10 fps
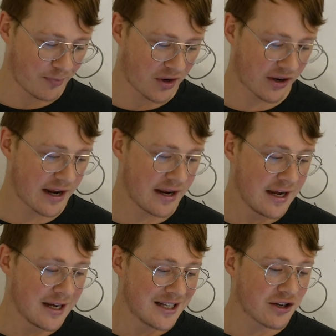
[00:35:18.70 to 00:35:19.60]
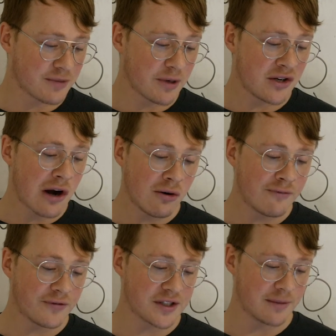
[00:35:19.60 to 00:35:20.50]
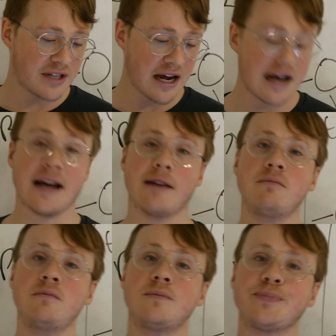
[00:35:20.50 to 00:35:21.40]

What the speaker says: okay? So it's been known for some time